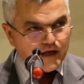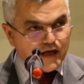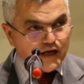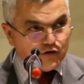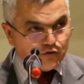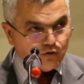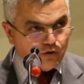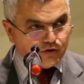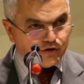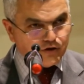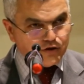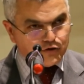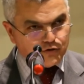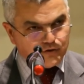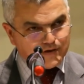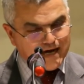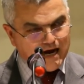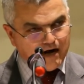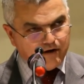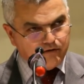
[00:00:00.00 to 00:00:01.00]
in order
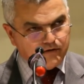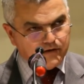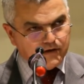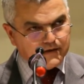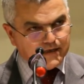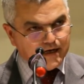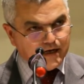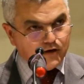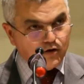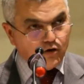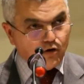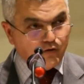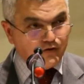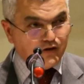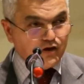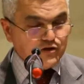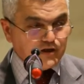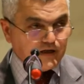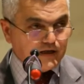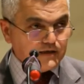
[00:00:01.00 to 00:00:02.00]
to carry the day
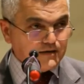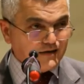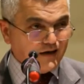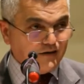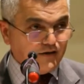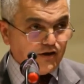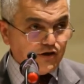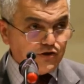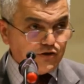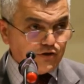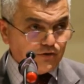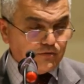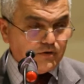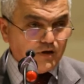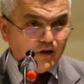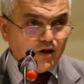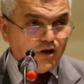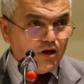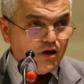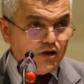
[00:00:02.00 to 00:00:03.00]
on the genocide
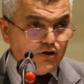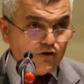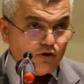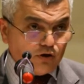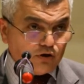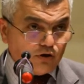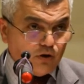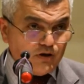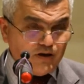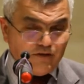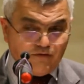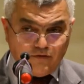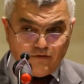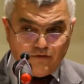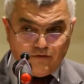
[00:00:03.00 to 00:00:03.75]
issue, not only